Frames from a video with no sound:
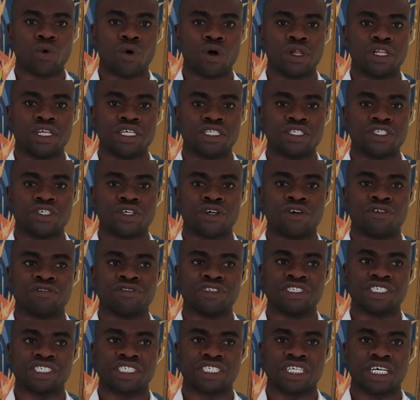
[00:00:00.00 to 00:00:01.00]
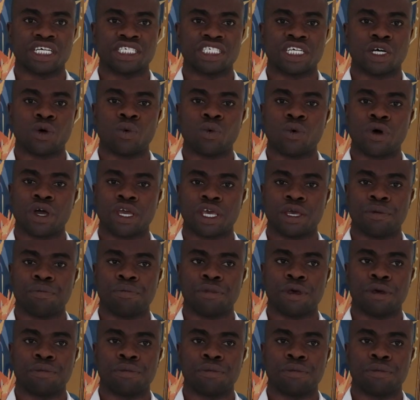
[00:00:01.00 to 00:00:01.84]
quality of research and working